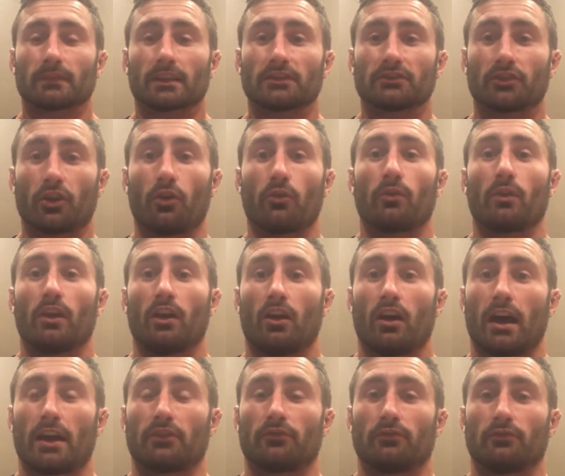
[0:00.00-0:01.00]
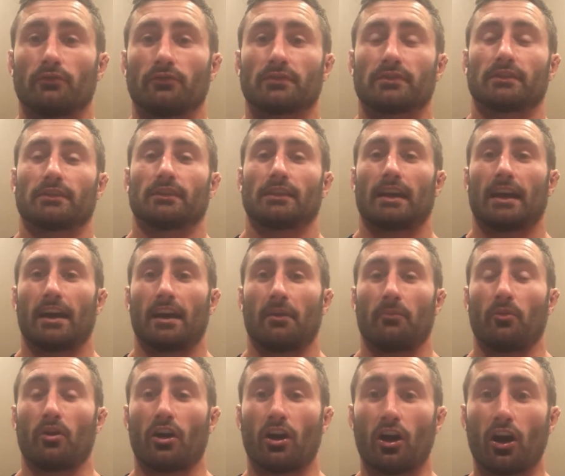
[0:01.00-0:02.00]
so I use
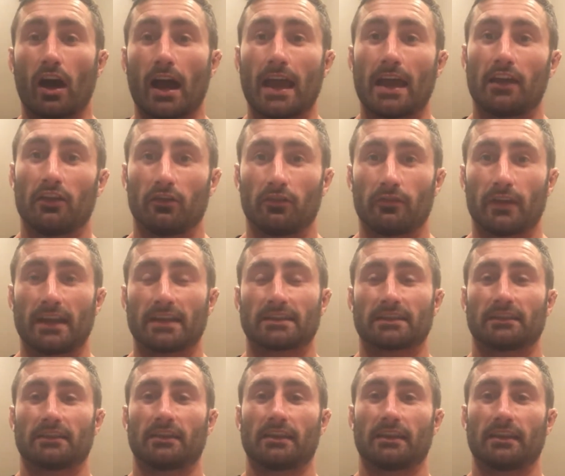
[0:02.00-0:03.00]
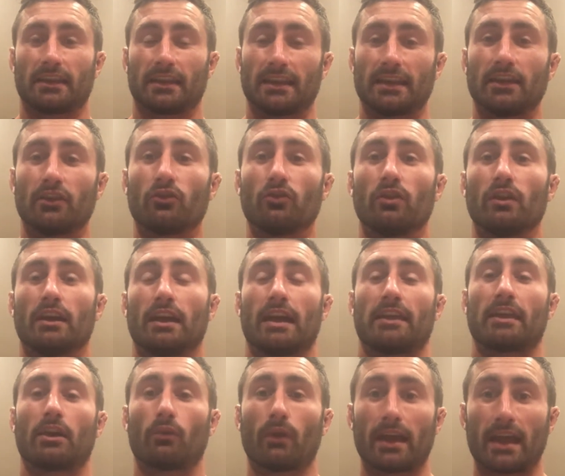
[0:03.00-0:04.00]
a high elevation in the heel,
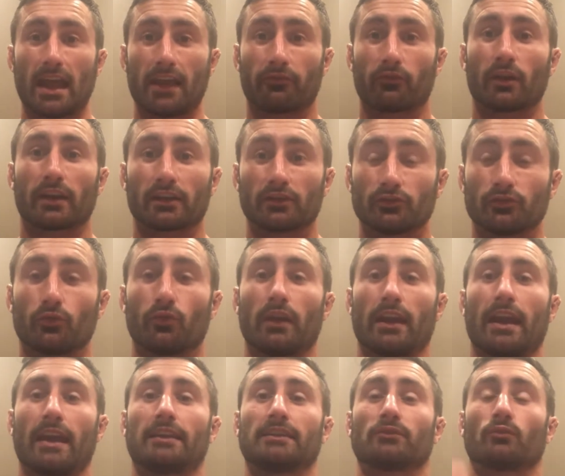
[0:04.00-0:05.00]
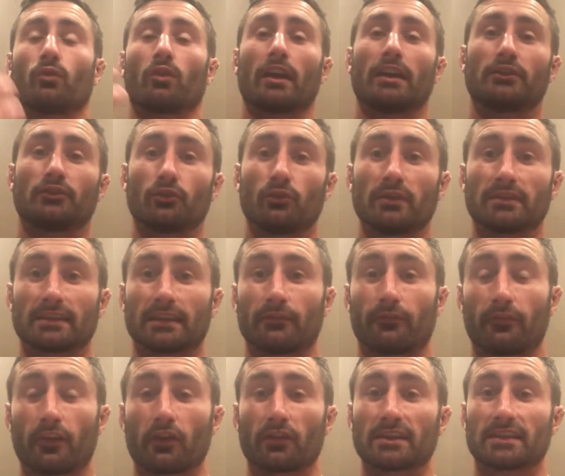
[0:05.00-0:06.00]
and that way everyone can do it. And what I do is
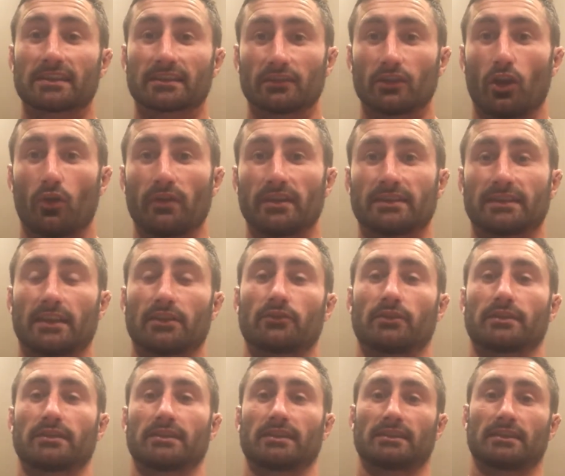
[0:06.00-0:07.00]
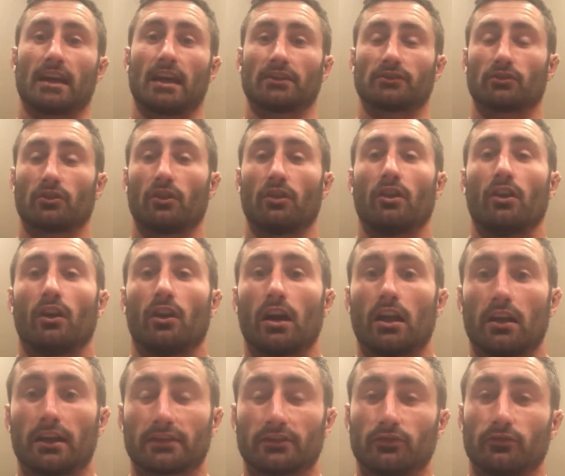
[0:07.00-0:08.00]
very slow eccentrics to start. So
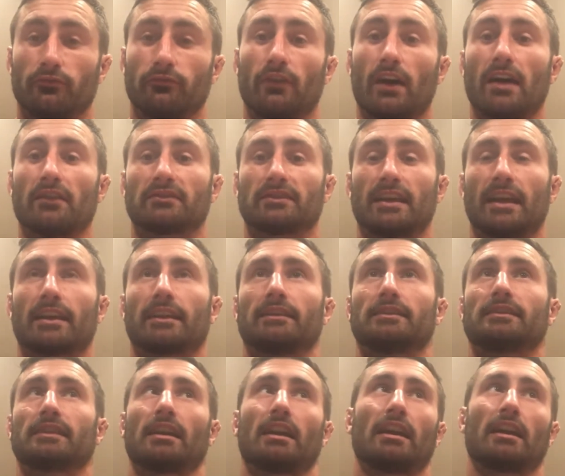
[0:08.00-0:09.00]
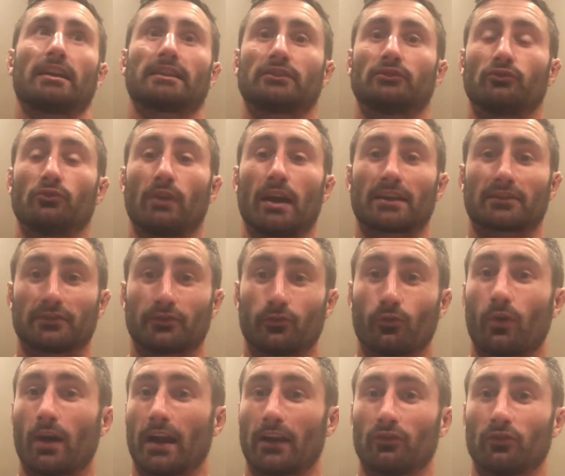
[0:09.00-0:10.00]
I like to do 5 seconds, and I like to do actually
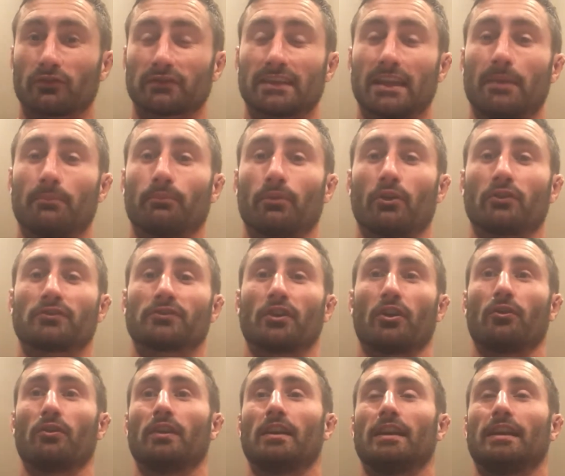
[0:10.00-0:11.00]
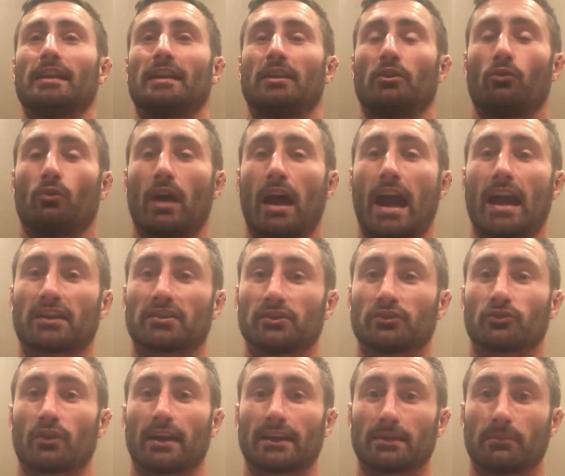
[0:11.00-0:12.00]
quite a long tempo. So we're actually
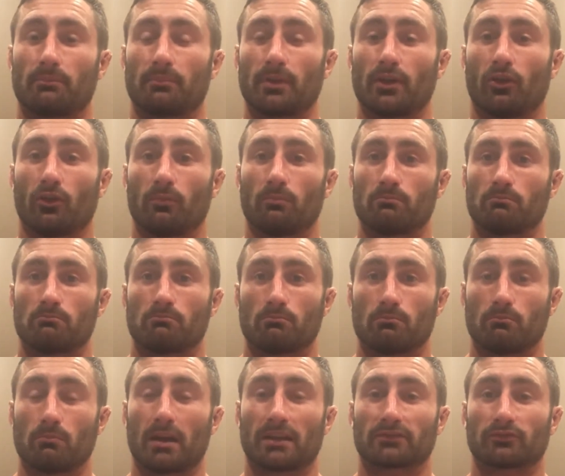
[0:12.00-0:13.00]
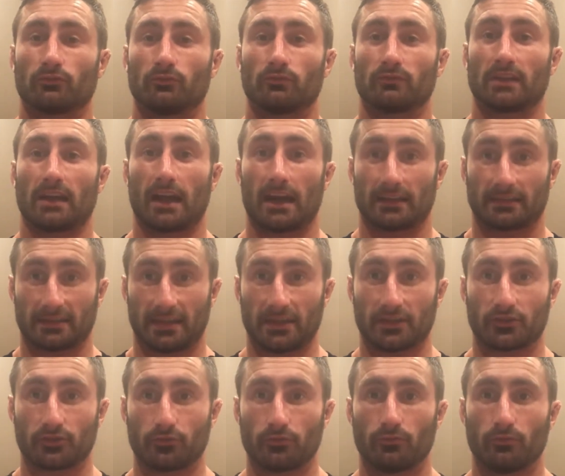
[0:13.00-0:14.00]
trying to build muscle
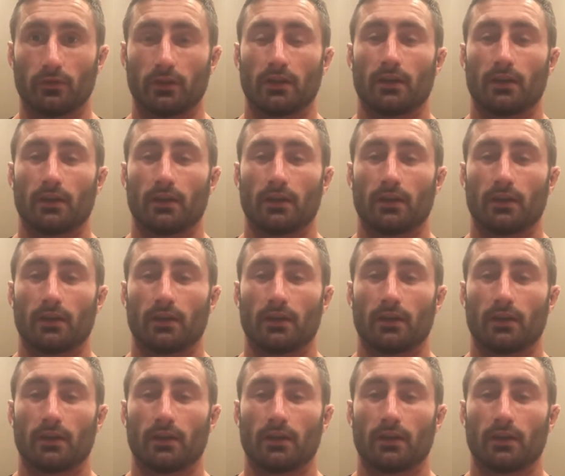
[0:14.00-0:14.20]
tissue